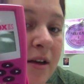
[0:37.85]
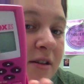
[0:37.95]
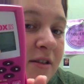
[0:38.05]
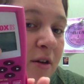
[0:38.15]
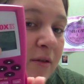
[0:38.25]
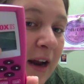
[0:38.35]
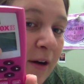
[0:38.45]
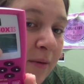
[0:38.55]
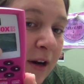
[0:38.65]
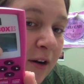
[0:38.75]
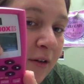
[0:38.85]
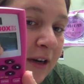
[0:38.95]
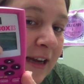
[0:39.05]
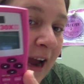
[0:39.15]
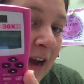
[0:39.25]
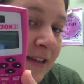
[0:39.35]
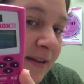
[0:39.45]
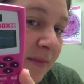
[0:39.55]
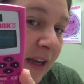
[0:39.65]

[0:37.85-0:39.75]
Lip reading: So now we are going to add something